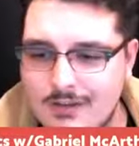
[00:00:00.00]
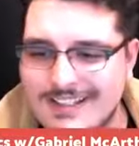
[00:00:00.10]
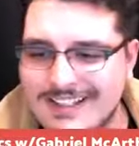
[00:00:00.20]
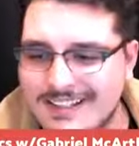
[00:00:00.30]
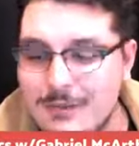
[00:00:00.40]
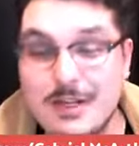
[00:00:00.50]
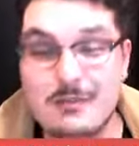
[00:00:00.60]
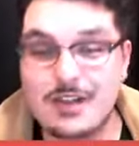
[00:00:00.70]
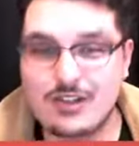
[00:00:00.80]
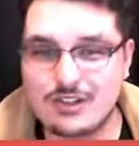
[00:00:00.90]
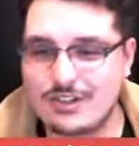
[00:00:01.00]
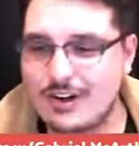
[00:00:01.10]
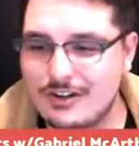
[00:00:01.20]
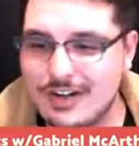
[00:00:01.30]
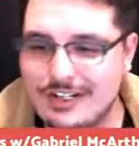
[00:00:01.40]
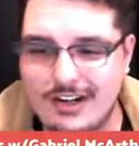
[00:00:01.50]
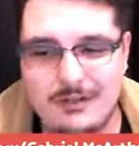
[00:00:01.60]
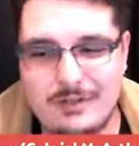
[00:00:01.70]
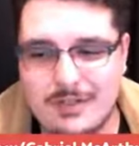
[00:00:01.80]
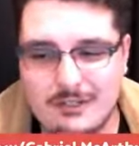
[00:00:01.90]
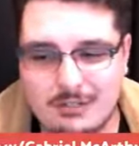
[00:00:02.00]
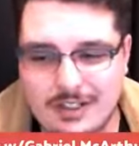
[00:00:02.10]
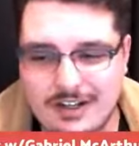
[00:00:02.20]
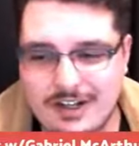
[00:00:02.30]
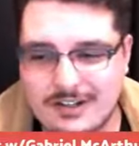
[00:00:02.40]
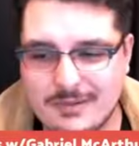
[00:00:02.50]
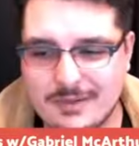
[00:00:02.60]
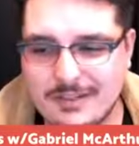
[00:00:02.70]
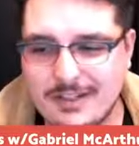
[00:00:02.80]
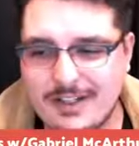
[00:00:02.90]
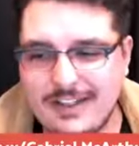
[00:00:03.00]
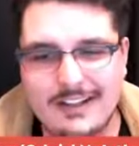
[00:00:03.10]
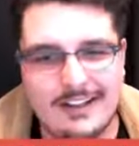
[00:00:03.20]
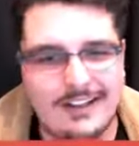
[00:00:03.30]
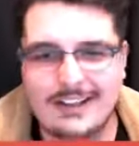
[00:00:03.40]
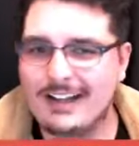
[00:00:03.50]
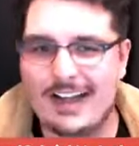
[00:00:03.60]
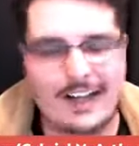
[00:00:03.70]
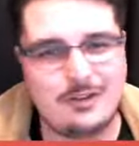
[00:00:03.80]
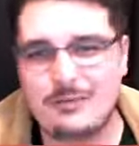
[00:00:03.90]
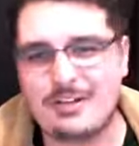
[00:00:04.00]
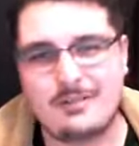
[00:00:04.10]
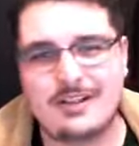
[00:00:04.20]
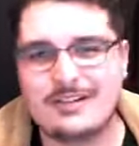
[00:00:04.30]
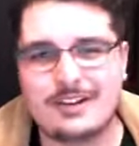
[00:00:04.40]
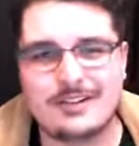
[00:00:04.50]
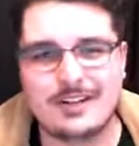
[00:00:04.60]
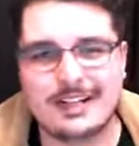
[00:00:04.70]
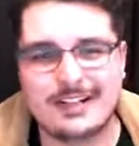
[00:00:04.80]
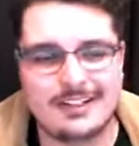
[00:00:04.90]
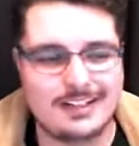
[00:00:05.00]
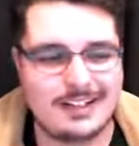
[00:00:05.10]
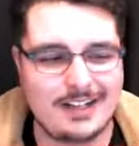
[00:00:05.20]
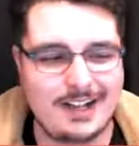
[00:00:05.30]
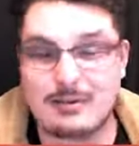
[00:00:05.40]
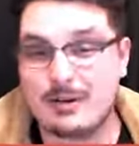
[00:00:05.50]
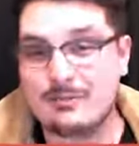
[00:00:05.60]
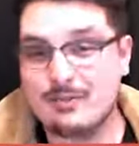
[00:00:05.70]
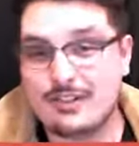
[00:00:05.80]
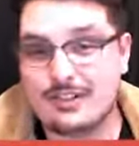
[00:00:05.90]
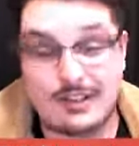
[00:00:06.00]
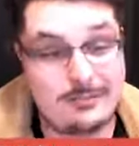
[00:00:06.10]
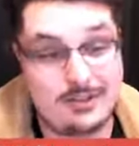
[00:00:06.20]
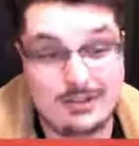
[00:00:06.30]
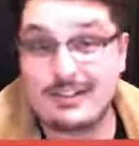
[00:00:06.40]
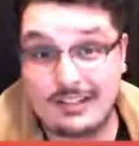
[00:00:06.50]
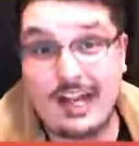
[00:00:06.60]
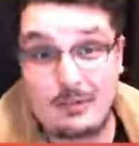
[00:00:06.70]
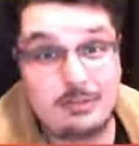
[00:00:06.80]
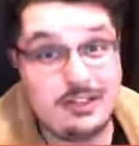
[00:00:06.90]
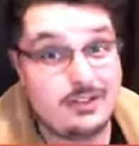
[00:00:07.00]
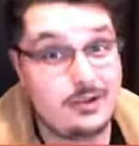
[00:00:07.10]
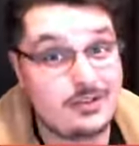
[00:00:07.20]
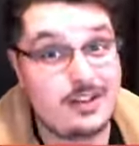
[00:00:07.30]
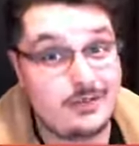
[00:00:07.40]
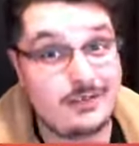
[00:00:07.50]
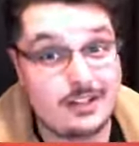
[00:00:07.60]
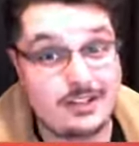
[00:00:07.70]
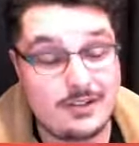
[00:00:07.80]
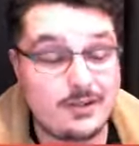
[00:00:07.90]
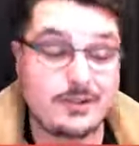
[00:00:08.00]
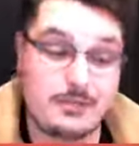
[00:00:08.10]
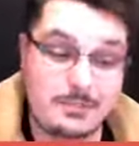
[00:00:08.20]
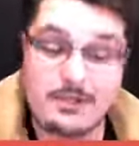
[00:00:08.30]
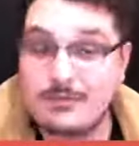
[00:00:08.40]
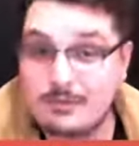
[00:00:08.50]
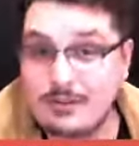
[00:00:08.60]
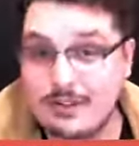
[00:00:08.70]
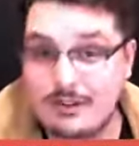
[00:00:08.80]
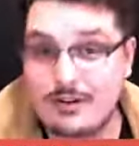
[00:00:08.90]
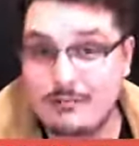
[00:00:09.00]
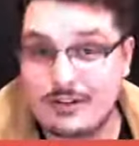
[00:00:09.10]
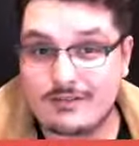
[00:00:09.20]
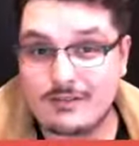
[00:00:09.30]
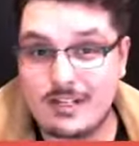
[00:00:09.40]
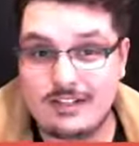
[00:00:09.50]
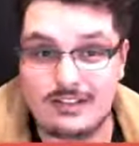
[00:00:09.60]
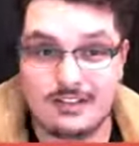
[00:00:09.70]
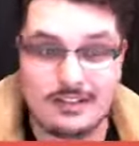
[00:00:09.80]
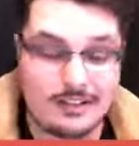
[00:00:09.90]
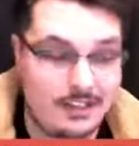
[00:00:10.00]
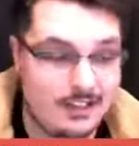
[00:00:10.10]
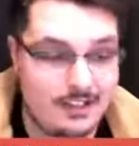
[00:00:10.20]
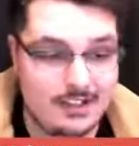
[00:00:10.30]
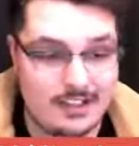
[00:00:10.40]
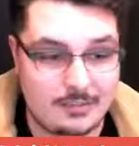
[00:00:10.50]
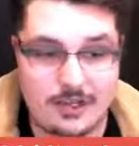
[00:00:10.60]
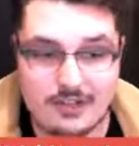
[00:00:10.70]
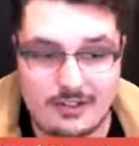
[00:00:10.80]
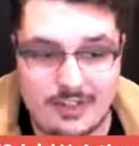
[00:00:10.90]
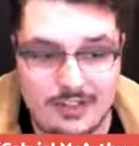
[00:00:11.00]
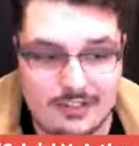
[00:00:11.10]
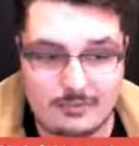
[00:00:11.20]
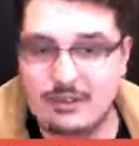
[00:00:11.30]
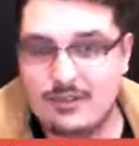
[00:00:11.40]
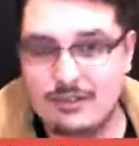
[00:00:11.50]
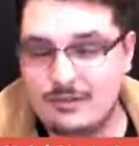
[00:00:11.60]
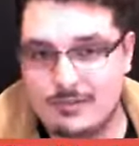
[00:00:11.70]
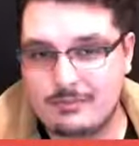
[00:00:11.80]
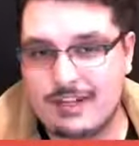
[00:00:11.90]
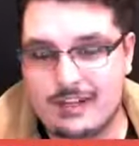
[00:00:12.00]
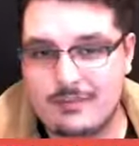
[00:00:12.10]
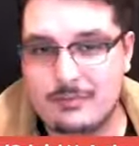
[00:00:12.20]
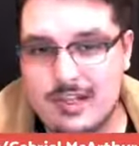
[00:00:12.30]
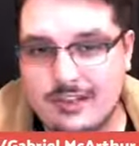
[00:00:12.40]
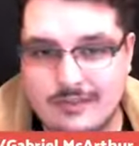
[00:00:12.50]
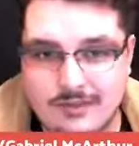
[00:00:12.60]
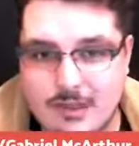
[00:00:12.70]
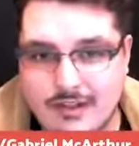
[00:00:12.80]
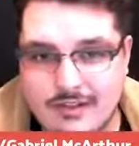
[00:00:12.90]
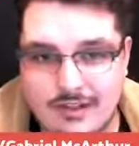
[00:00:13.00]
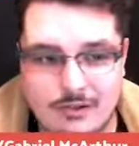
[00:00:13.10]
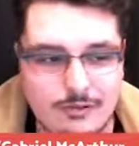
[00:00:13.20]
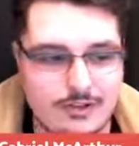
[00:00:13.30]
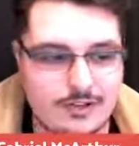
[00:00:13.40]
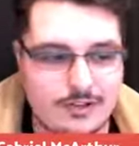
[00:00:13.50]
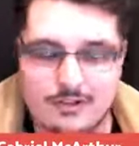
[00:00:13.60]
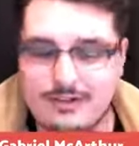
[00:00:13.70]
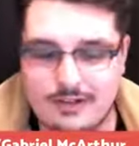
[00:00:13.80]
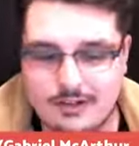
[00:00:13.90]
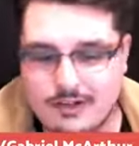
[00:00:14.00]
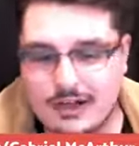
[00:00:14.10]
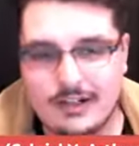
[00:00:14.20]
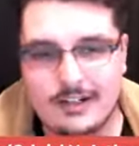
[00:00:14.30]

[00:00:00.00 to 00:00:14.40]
Somebody mentioned Star Trek. Now, I'm going to be completely honest with you. I much about Star Trek. There's a lot of political stuff in there too. So maybe it would be good homework for me to, especially as someone who's kind of objective about Star Wars or Star Trek,